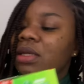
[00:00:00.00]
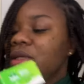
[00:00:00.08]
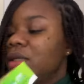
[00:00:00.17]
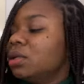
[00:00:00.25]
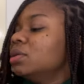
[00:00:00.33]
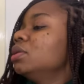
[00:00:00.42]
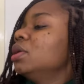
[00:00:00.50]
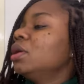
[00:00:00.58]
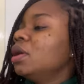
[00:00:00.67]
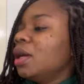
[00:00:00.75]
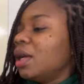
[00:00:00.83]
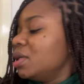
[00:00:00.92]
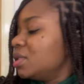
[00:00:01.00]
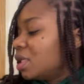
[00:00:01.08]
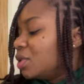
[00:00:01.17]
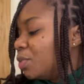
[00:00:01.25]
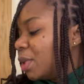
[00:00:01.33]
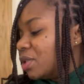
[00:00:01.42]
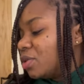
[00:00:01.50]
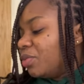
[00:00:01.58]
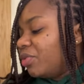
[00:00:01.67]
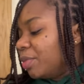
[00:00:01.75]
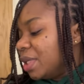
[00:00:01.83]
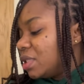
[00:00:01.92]
no, no. I use Dettol bath soap
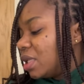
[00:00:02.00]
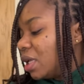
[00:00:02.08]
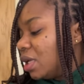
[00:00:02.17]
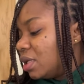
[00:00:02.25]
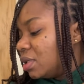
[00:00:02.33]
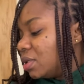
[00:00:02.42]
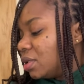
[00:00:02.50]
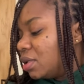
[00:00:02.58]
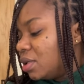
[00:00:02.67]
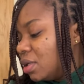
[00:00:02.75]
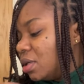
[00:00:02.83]
for my skin.